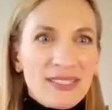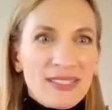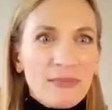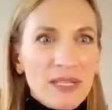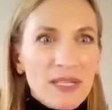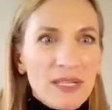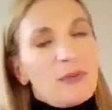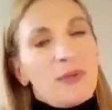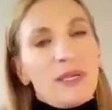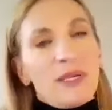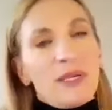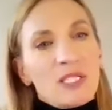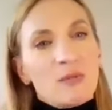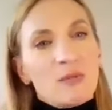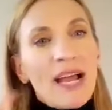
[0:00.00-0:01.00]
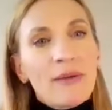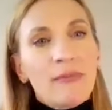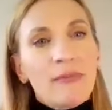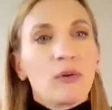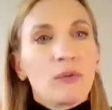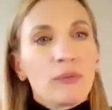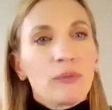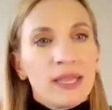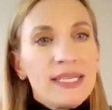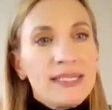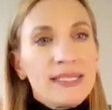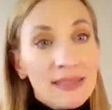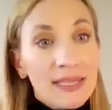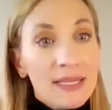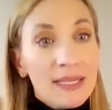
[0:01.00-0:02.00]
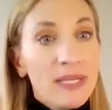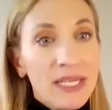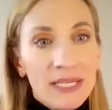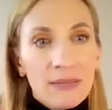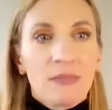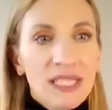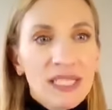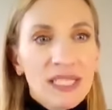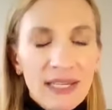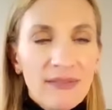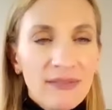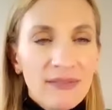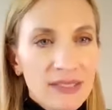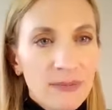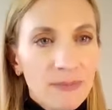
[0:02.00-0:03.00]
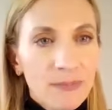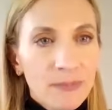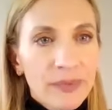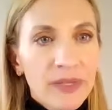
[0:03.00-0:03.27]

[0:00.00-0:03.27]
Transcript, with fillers: And sometimes we can spiral with these limiting beliefs.